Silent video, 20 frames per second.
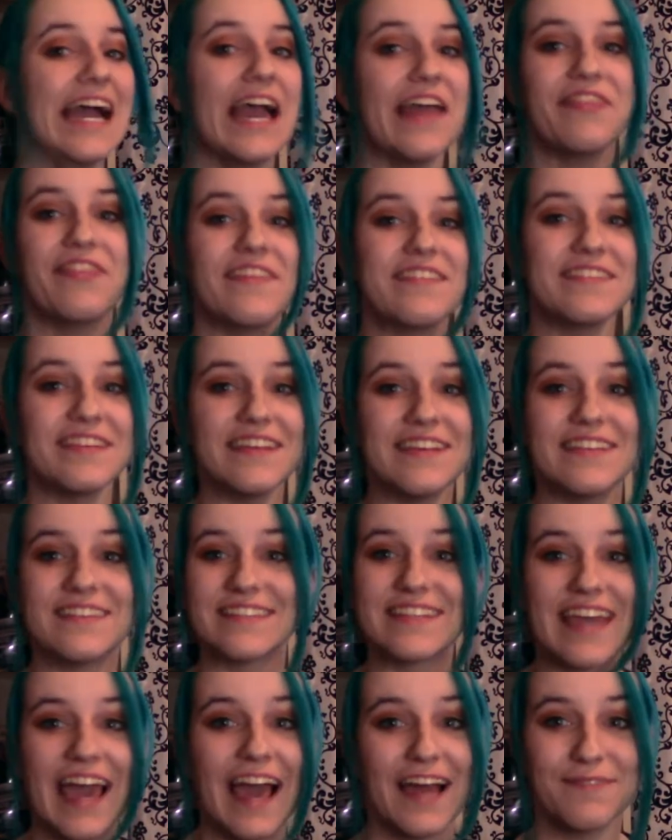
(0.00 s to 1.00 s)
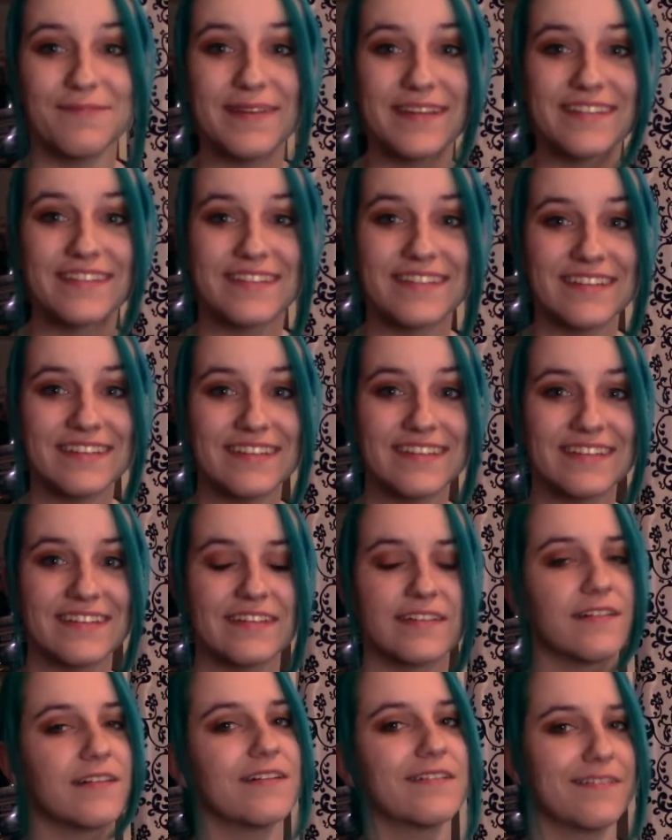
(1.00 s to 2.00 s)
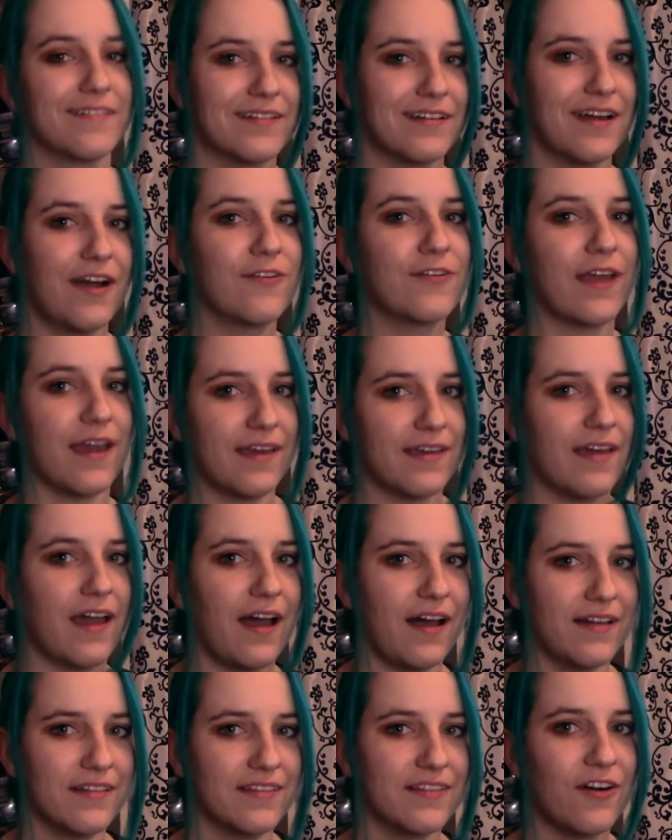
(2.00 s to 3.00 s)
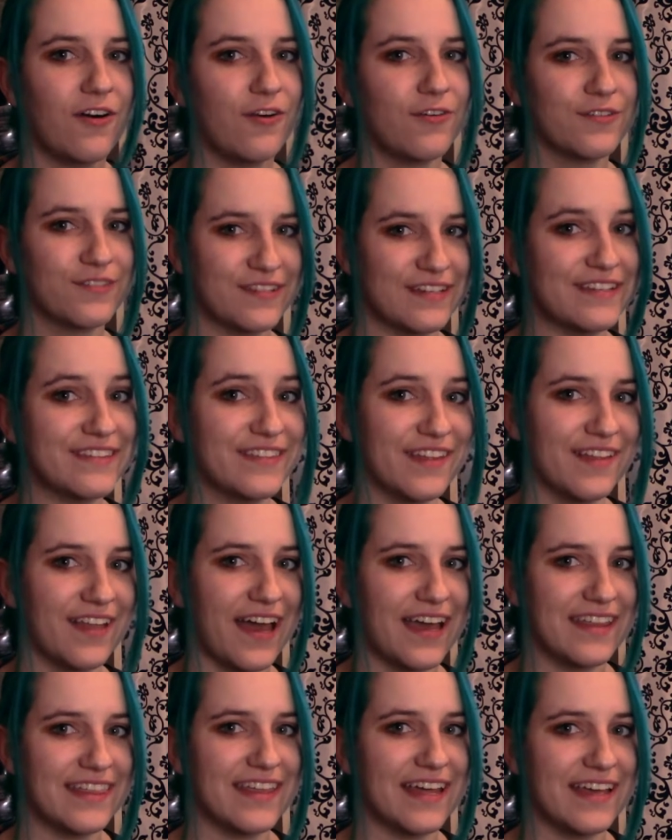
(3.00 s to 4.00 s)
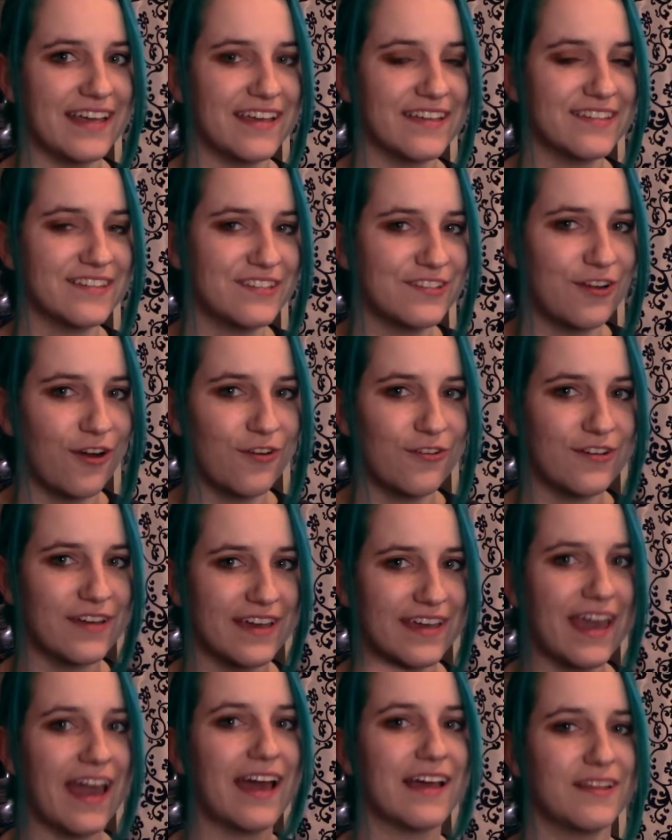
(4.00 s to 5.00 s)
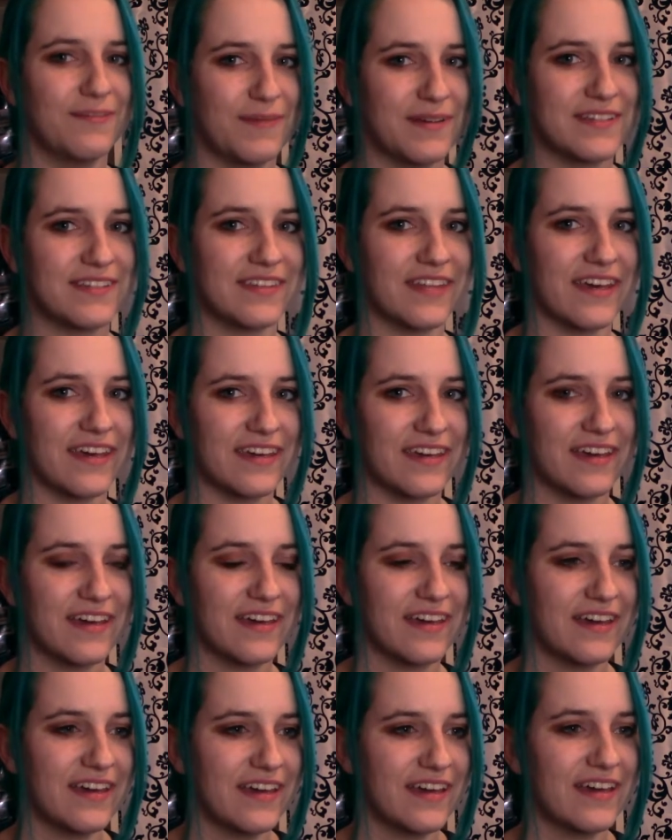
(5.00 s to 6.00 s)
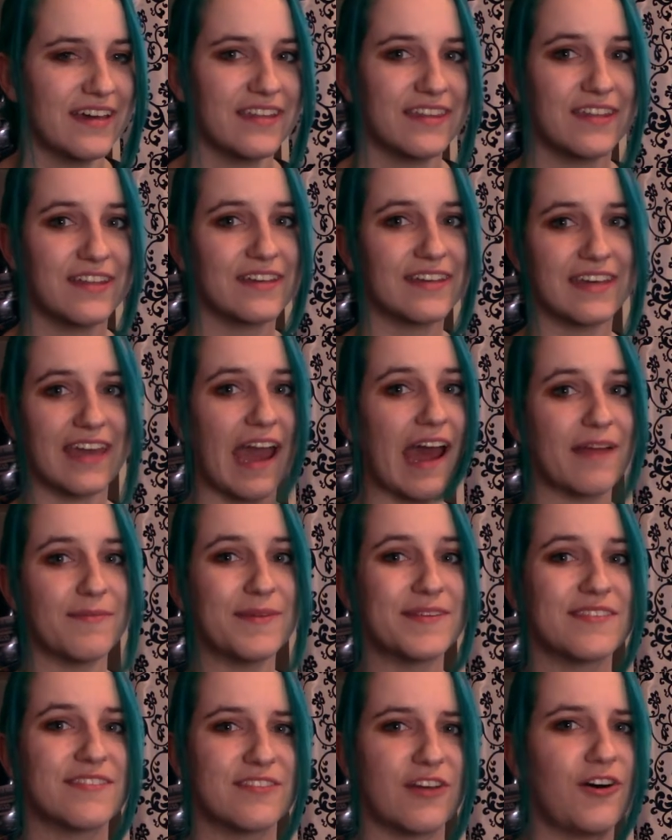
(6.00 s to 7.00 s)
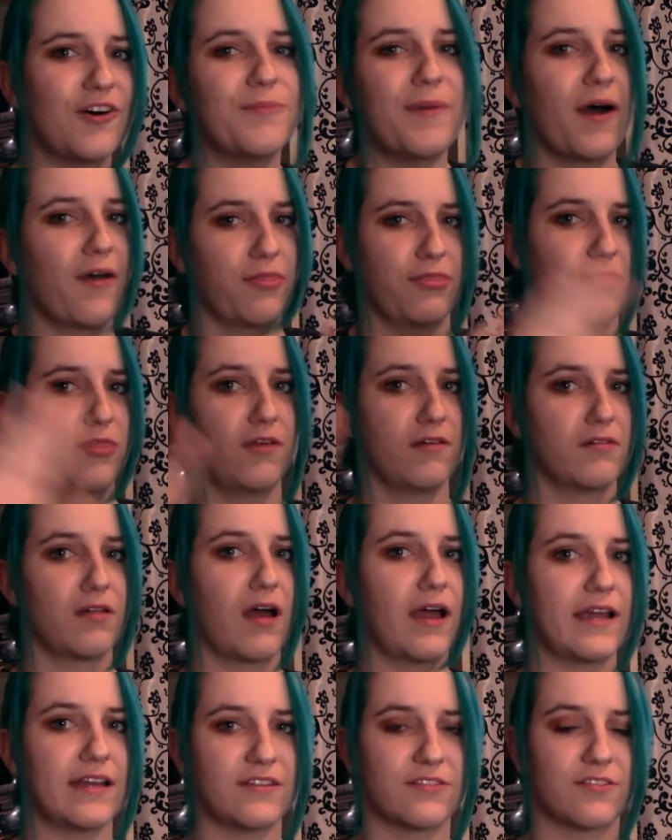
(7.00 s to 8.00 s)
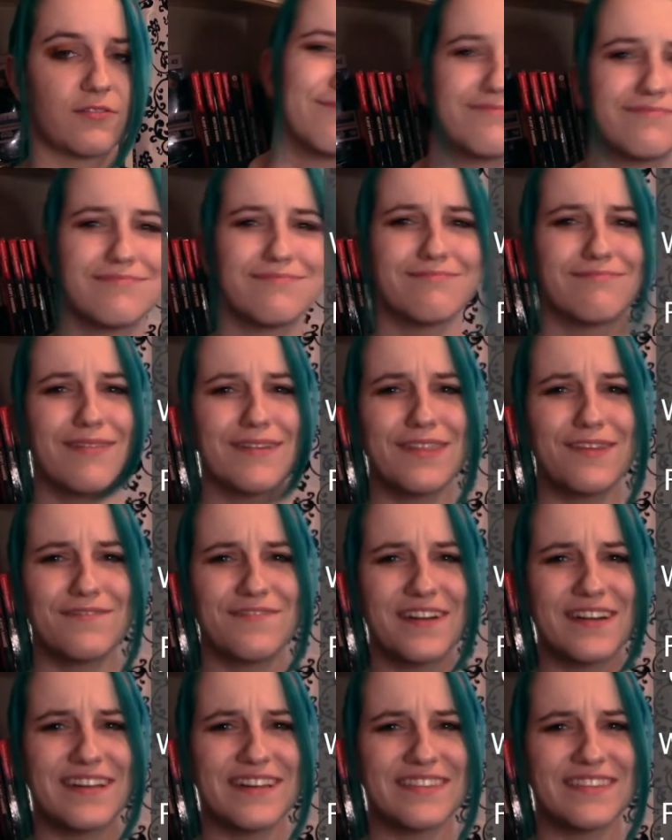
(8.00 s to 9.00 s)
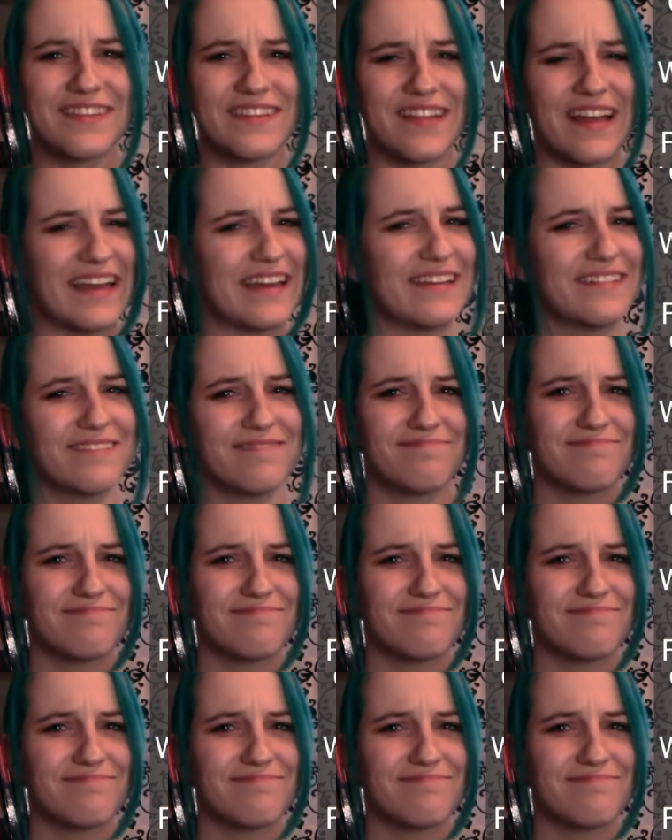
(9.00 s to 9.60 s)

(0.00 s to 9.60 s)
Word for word: This is Cadmus. Okay, yeah, the whole seize the light thing is totally a Cadmus thing. Cadmus is all about the light. What the fuck is the light?